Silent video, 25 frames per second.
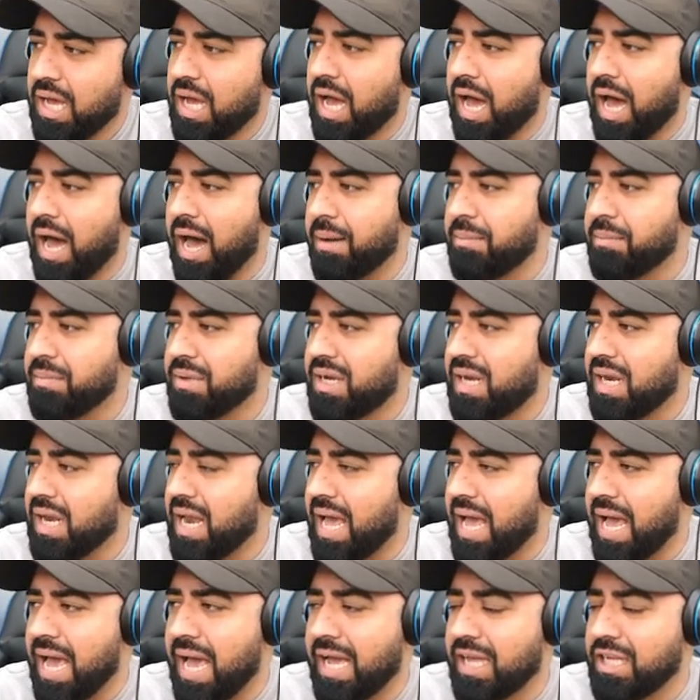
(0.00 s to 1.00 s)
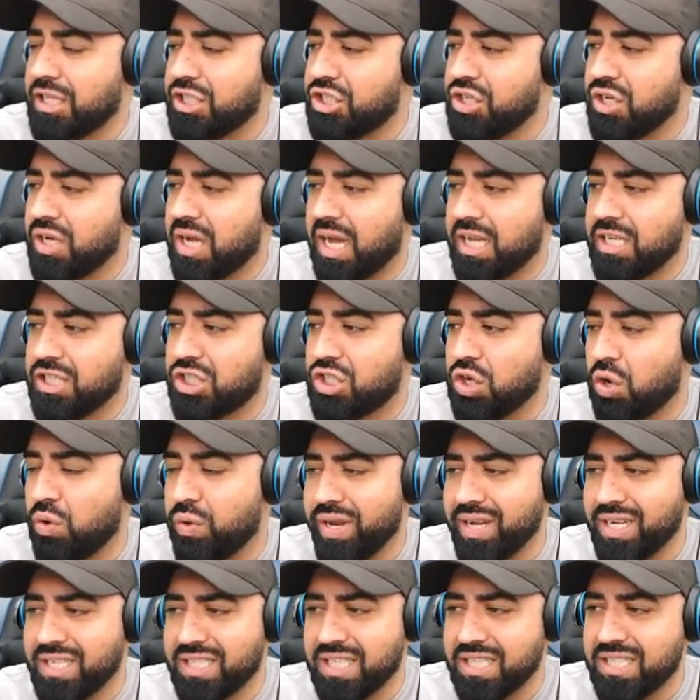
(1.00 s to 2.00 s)
I'm glad you guys don't
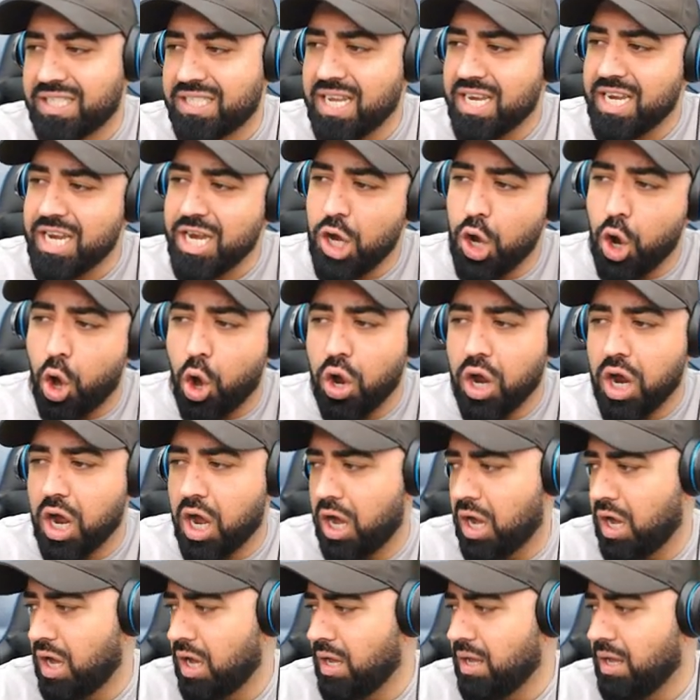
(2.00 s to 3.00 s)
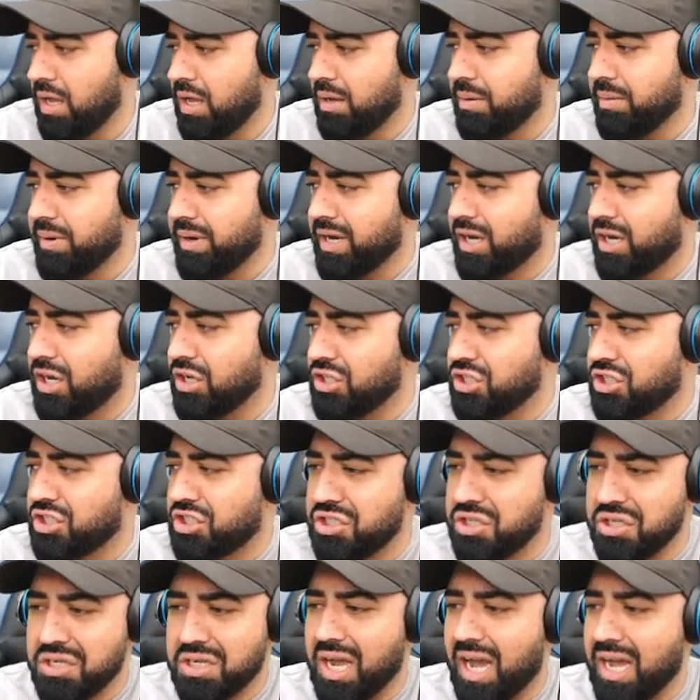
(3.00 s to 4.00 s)
exist any longer, because
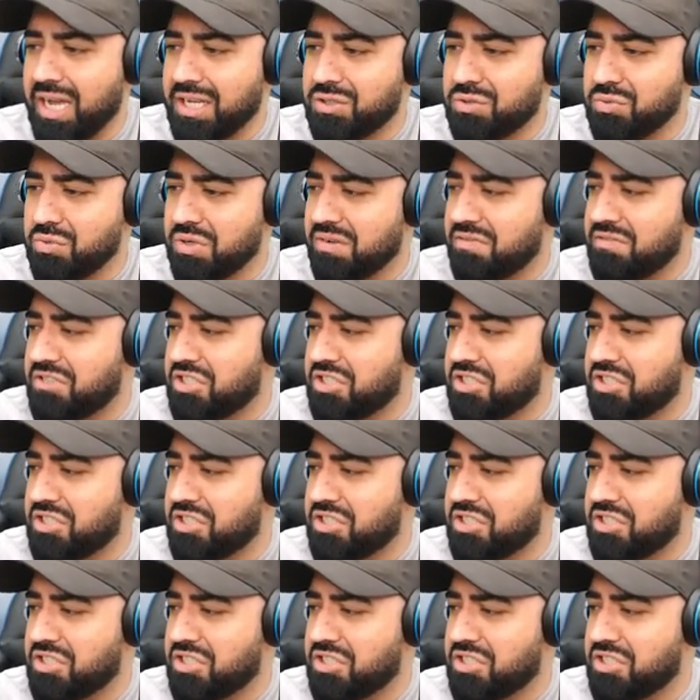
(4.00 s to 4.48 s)
you guys would have